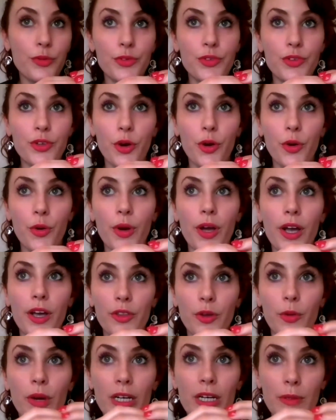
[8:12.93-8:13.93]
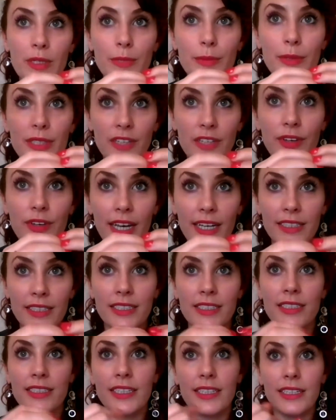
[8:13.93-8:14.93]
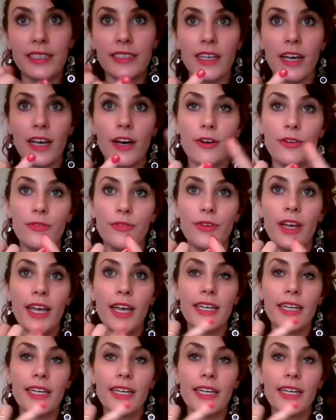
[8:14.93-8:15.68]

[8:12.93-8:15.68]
So they're going to be specific instances of